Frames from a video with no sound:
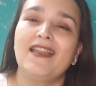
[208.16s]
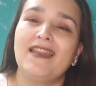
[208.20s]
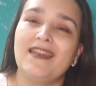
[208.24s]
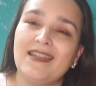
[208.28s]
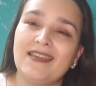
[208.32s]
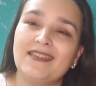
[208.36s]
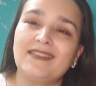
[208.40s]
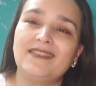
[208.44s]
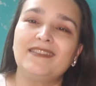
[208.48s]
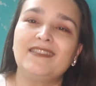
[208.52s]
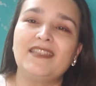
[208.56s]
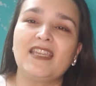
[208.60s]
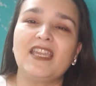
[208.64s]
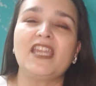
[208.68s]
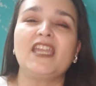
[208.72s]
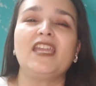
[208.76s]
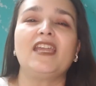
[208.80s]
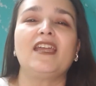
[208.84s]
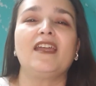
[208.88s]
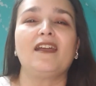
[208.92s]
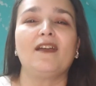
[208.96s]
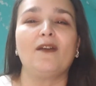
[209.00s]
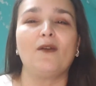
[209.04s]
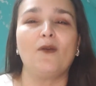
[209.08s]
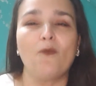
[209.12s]
Let's
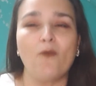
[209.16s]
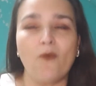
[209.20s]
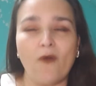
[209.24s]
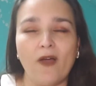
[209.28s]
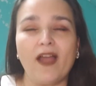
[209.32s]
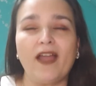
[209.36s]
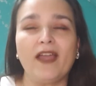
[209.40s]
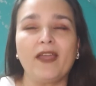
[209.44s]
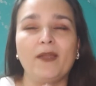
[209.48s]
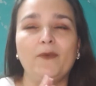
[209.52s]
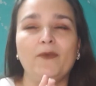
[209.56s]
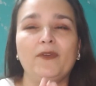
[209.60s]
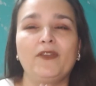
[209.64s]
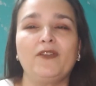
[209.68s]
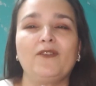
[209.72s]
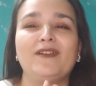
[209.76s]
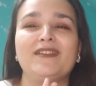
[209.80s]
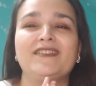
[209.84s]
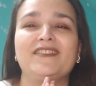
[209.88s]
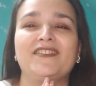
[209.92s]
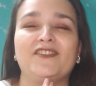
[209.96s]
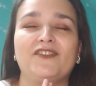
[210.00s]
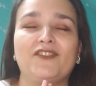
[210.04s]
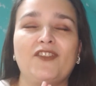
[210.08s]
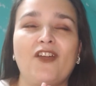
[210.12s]
see why we
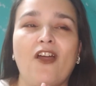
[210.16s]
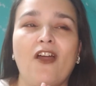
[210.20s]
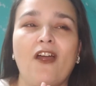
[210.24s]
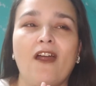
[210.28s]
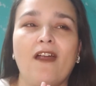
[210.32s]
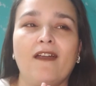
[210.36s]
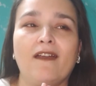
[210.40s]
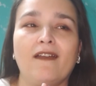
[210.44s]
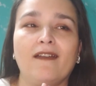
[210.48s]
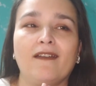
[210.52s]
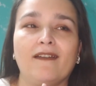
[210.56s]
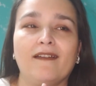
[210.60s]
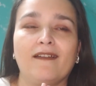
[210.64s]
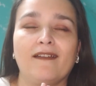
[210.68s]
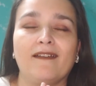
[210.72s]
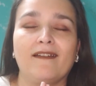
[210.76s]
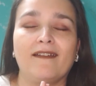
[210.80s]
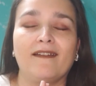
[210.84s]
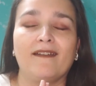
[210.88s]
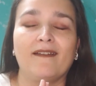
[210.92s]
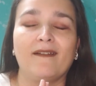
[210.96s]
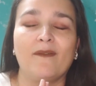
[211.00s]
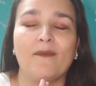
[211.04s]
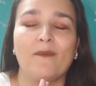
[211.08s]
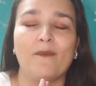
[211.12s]
don't start
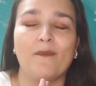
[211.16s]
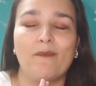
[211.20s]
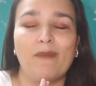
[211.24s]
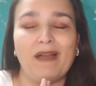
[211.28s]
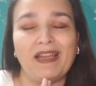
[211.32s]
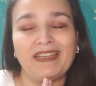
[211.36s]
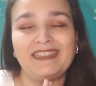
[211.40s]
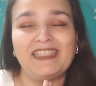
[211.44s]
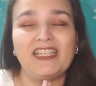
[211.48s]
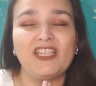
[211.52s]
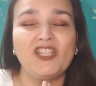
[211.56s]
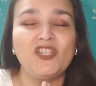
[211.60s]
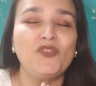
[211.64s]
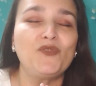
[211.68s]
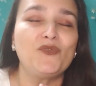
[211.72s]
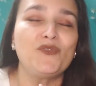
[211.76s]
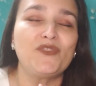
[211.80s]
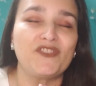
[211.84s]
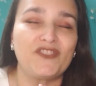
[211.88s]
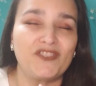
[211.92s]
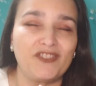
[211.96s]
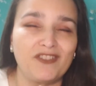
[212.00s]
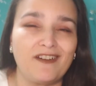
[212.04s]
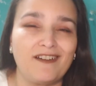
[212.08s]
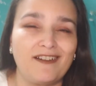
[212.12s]
by the new
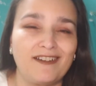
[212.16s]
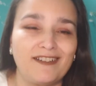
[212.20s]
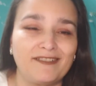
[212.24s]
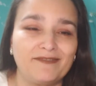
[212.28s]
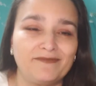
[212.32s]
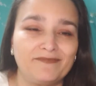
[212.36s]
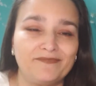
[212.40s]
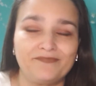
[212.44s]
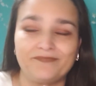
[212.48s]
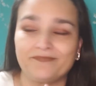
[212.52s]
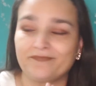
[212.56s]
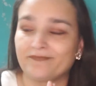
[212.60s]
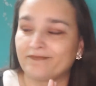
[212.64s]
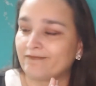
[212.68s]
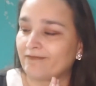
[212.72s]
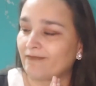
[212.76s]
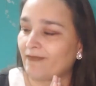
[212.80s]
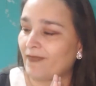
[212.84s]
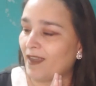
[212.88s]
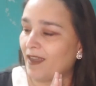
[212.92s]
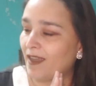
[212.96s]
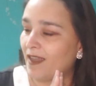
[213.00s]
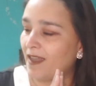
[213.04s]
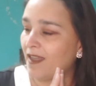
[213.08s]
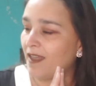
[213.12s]
start.
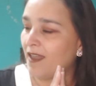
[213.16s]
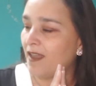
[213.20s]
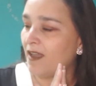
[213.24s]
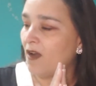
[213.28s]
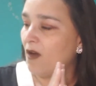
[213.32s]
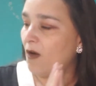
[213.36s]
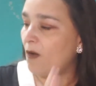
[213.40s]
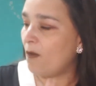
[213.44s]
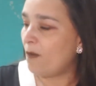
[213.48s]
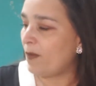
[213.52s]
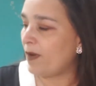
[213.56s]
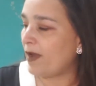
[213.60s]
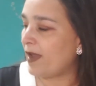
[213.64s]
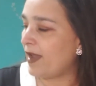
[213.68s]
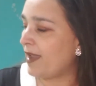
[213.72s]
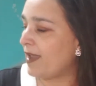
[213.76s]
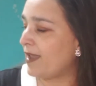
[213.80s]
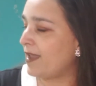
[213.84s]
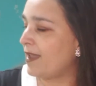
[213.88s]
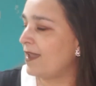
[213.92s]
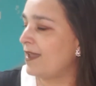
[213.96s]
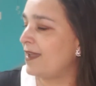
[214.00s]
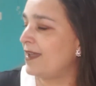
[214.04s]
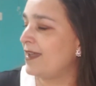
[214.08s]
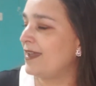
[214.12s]

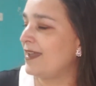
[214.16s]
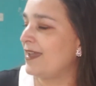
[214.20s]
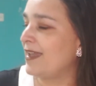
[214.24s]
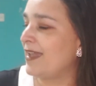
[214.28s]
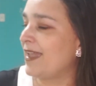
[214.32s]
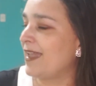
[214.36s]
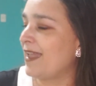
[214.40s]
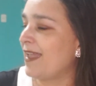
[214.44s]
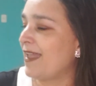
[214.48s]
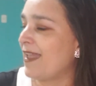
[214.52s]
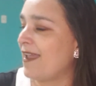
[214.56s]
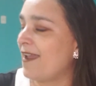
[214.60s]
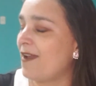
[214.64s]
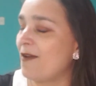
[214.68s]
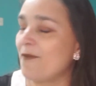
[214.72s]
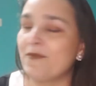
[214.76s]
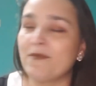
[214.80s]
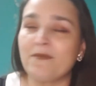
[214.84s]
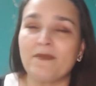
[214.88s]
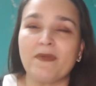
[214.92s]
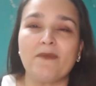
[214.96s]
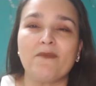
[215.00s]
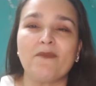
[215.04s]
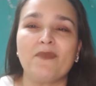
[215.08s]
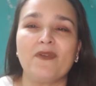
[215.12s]
Okay,
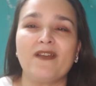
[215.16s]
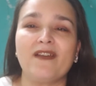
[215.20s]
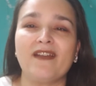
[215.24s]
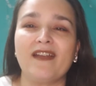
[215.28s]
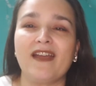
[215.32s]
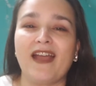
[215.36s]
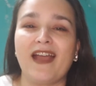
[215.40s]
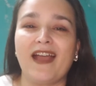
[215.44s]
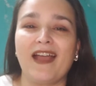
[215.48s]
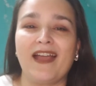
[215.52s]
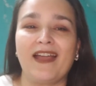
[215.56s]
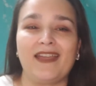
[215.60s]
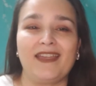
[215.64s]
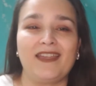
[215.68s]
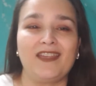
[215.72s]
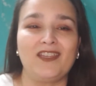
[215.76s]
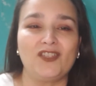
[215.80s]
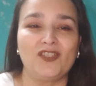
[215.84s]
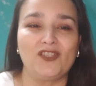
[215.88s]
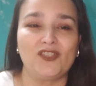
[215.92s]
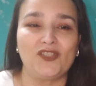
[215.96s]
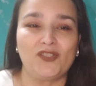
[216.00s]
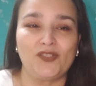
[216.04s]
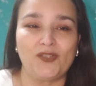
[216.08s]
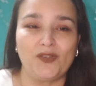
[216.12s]
remember
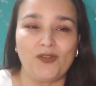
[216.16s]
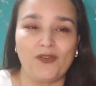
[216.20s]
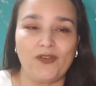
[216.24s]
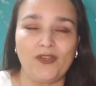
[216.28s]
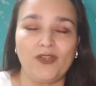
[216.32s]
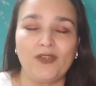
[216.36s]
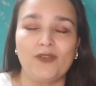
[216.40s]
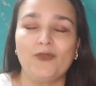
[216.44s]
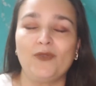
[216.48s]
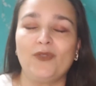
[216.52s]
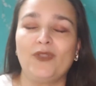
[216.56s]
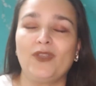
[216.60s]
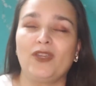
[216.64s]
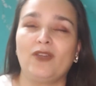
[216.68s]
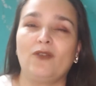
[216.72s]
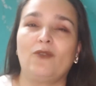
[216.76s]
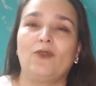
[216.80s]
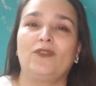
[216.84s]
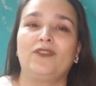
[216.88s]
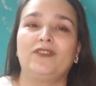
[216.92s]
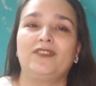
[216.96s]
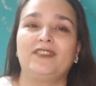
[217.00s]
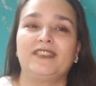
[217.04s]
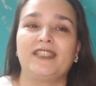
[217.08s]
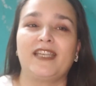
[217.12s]
I showed you the
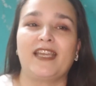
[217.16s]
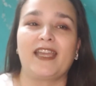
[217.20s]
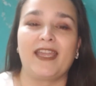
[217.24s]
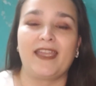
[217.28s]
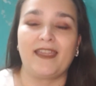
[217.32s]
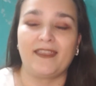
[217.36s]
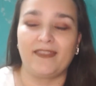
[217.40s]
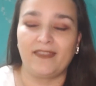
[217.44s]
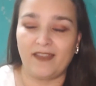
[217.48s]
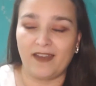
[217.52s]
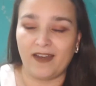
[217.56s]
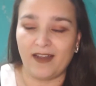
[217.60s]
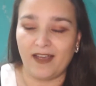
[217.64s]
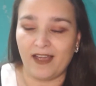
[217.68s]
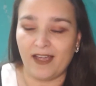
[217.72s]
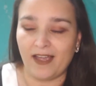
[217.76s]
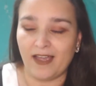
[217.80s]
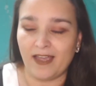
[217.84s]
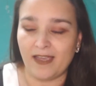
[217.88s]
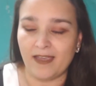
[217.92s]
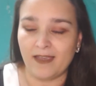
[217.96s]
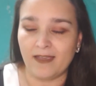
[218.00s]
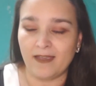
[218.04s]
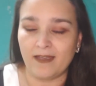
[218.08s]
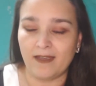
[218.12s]
other day that
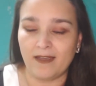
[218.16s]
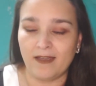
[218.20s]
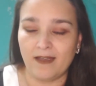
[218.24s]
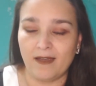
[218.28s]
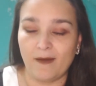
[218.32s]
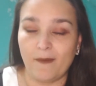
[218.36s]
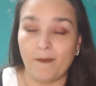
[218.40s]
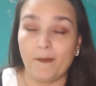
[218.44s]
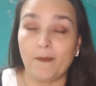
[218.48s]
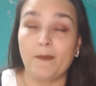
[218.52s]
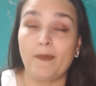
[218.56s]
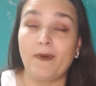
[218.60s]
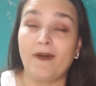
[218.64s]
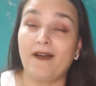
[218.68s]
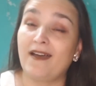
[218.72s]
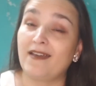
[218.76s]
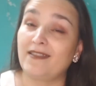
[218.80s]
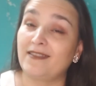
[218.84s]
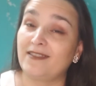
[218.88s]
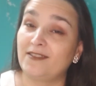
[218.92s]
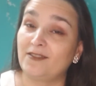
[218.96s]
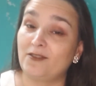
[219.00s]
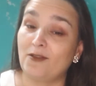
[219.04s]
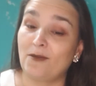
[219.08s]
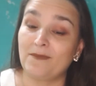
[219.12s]
I
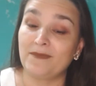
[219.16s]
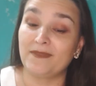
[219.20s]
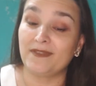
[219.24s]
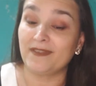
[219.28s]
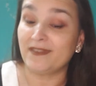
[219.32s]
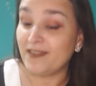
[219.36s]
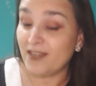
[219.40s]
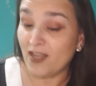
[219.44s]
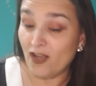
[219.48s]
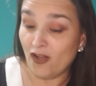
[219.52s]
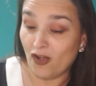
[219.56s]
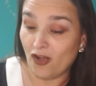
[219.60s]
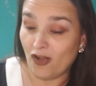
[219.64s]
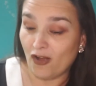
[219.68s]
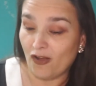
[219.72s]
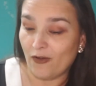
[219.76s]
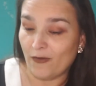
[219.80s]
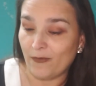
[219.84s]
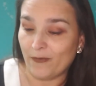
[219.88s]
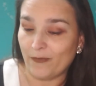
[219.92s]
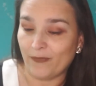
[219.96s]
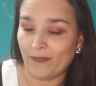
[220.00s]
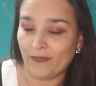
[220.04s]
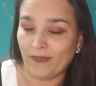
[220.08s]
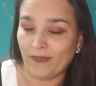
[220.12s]
bought some silk,